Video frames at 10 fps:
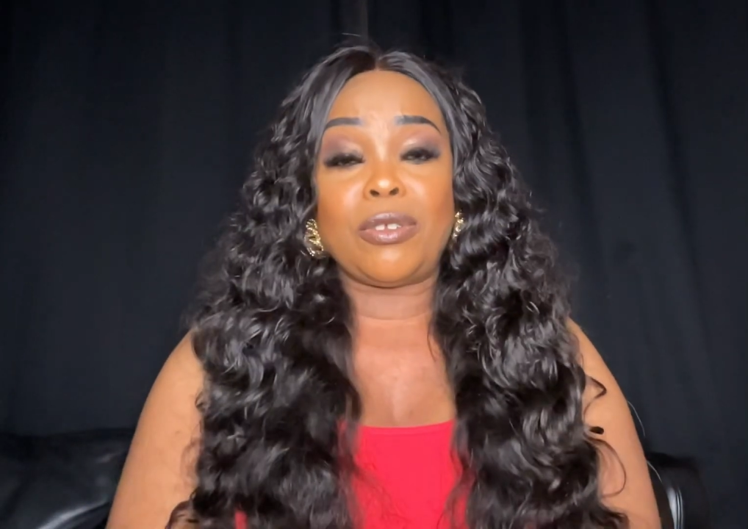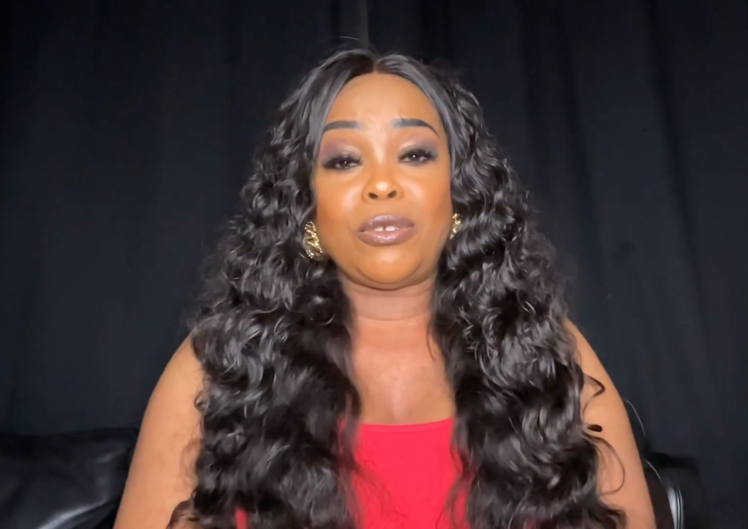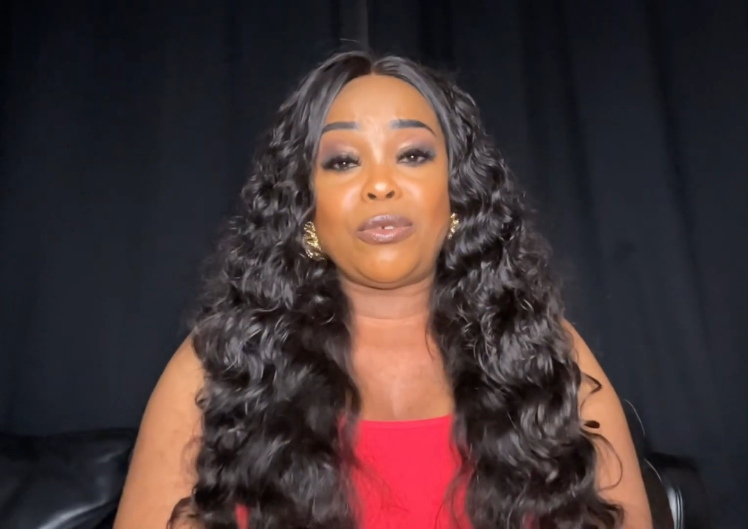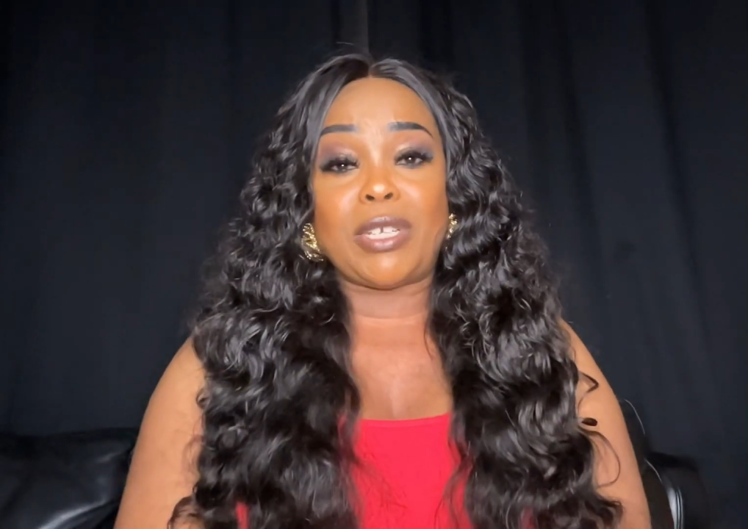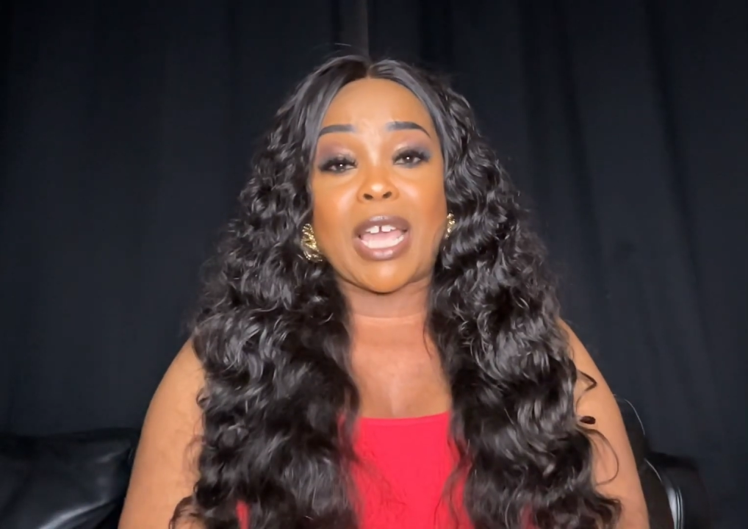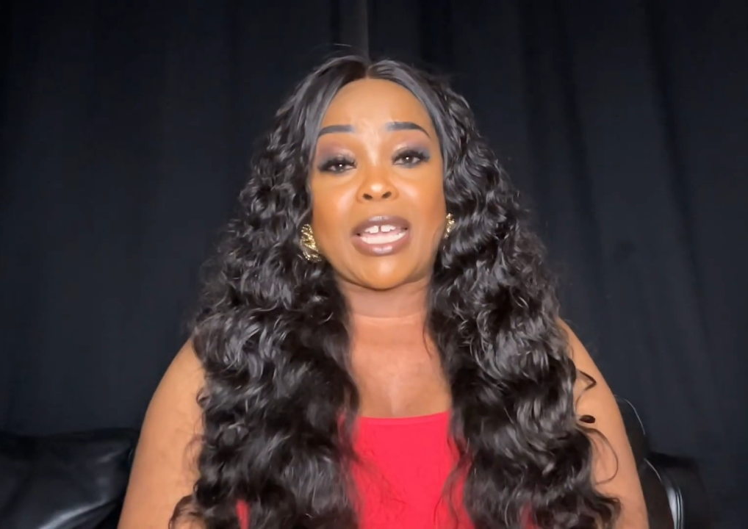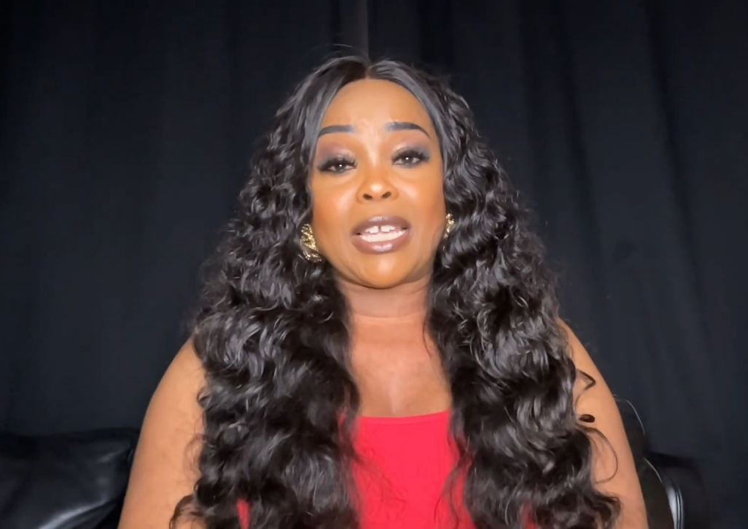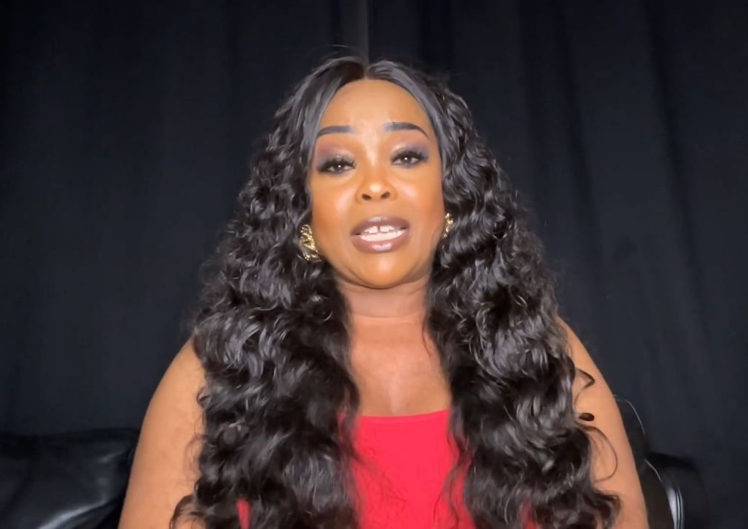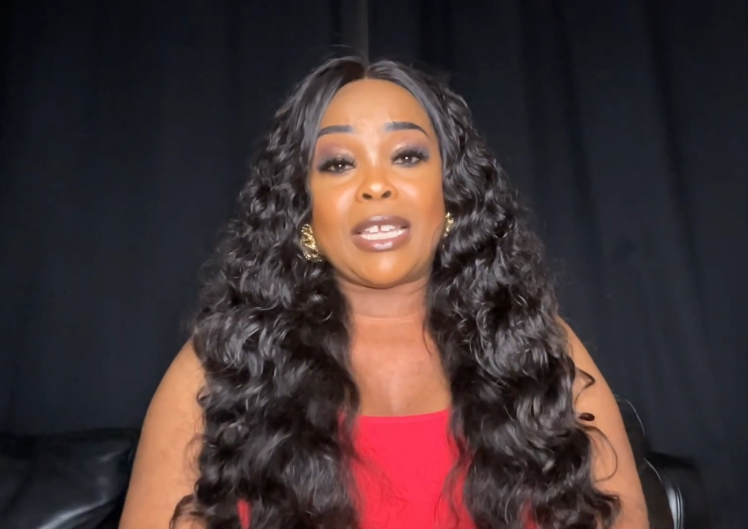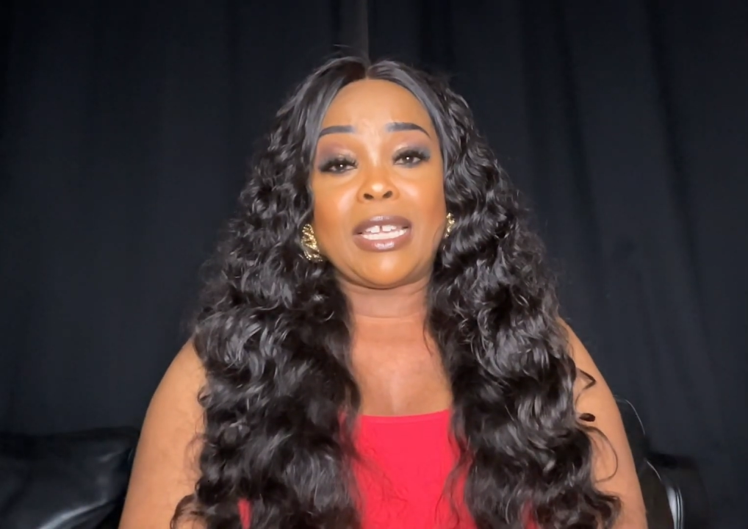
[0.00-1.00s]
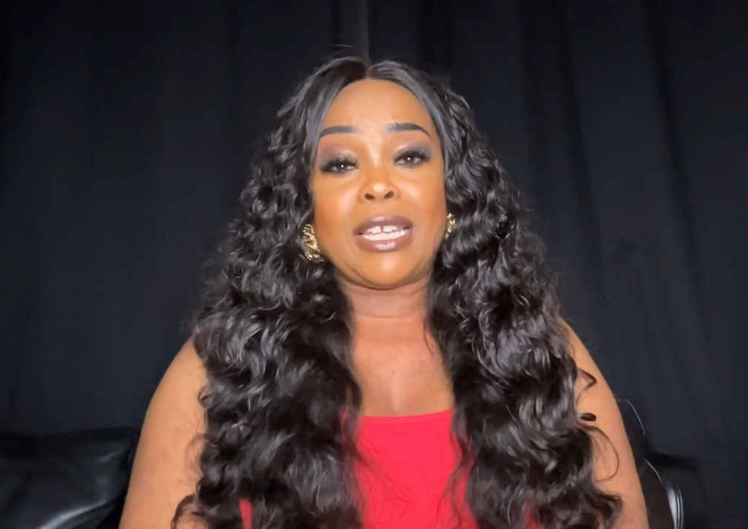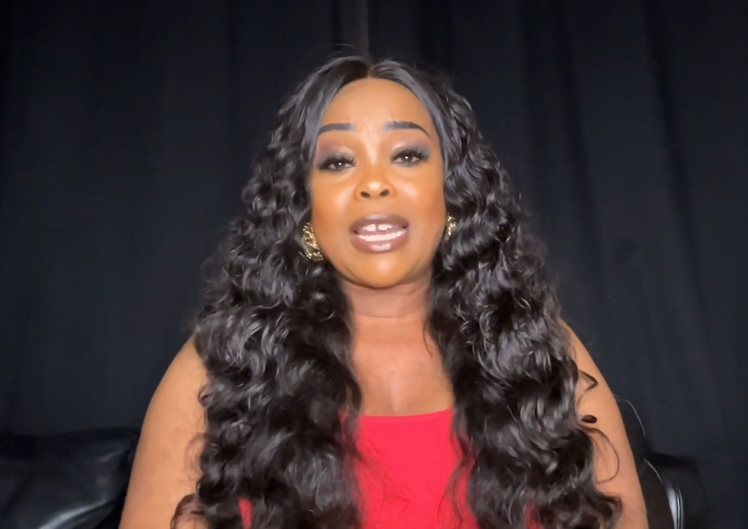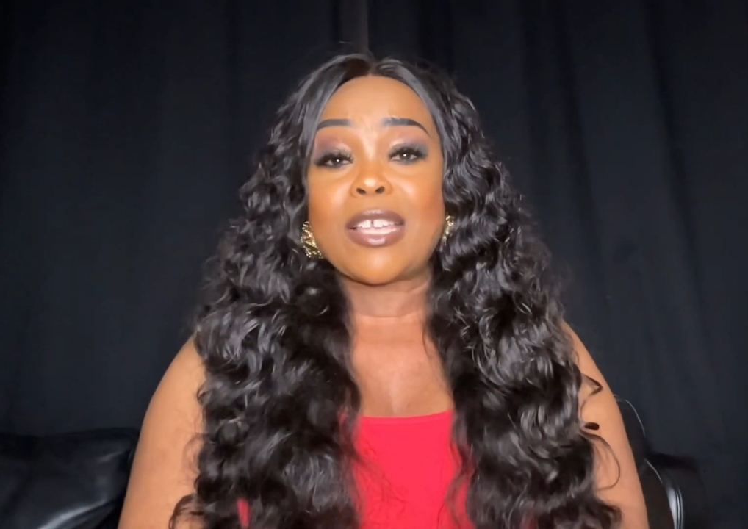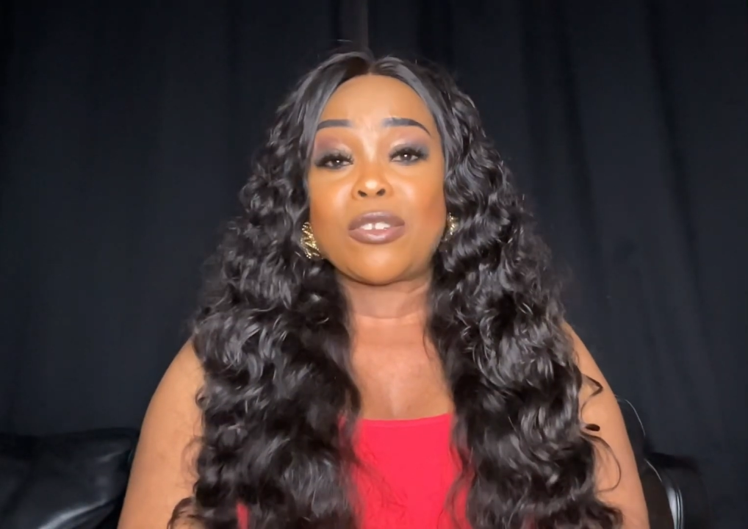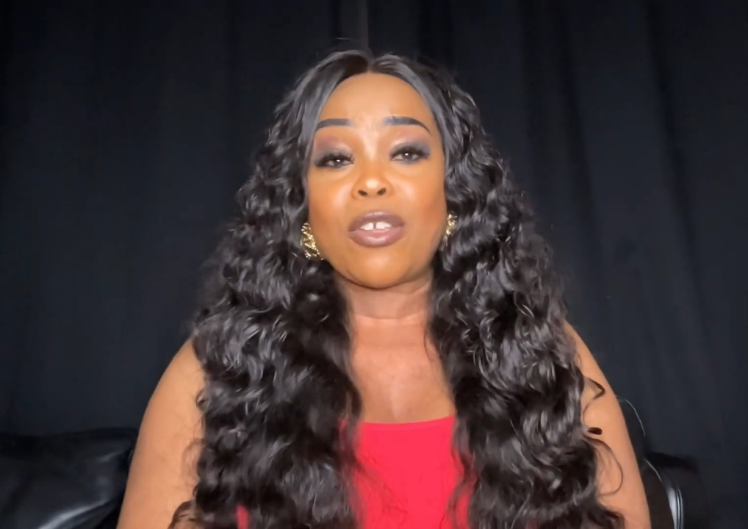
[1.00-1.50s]
you die.
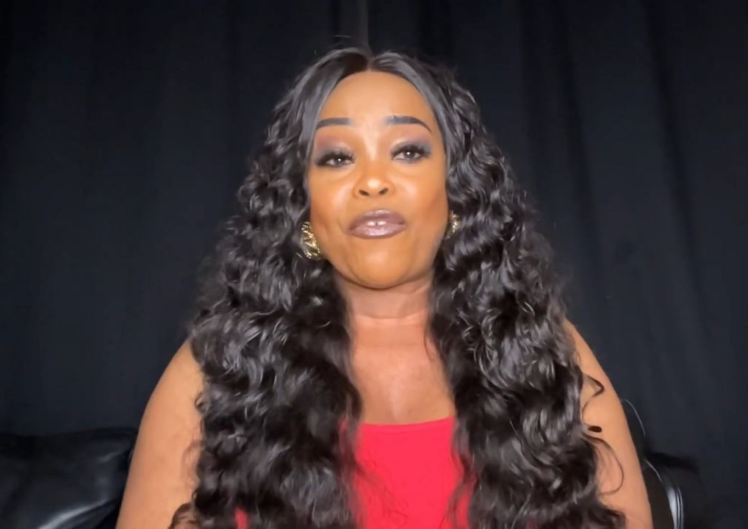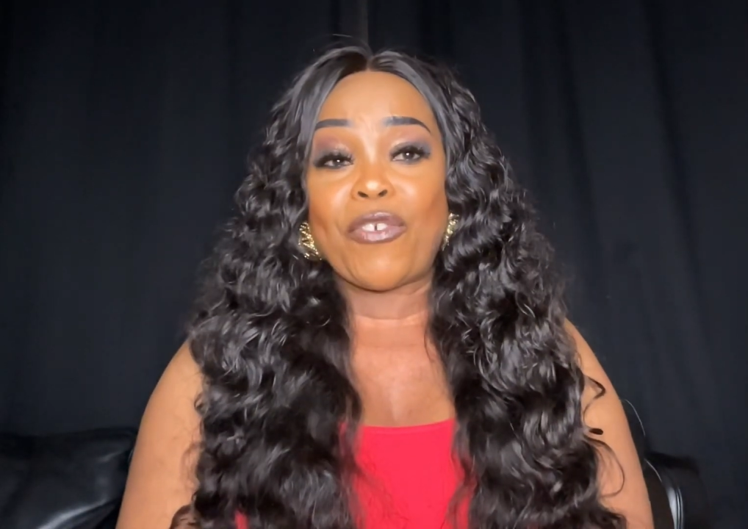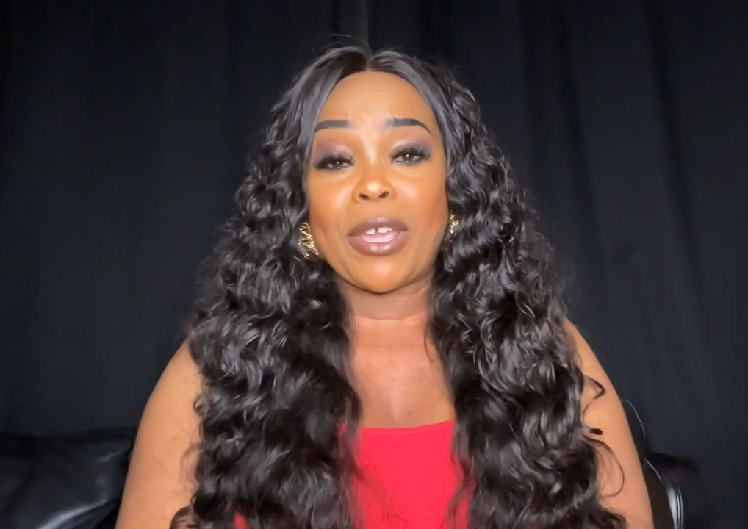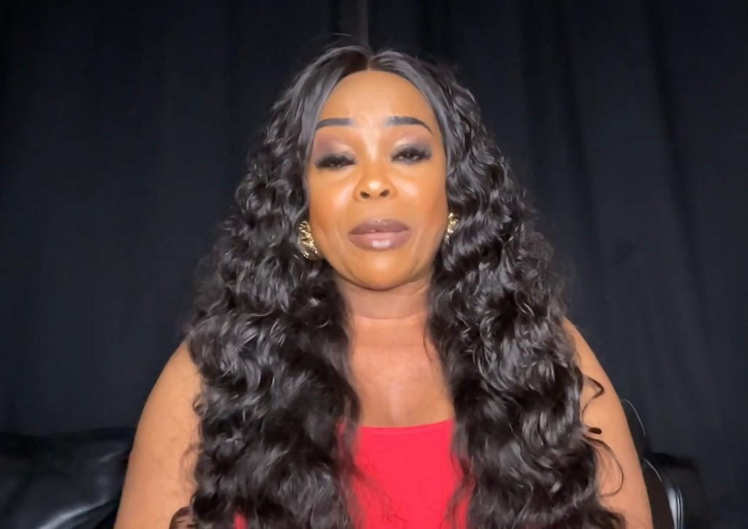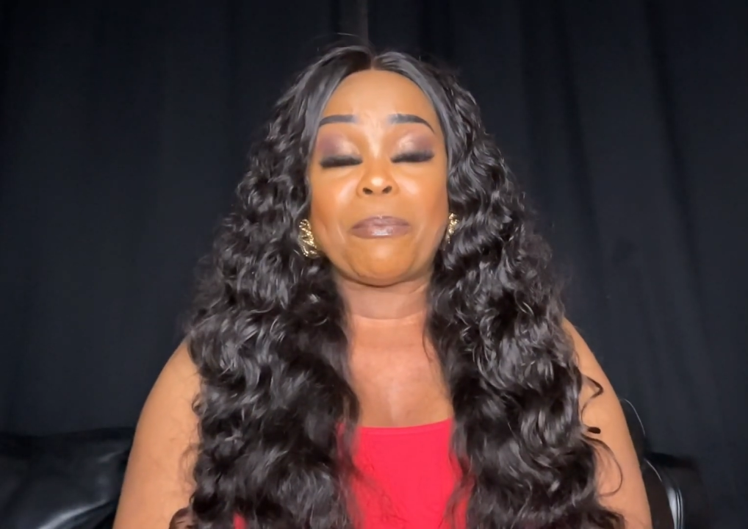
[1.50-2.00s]
That's not fair.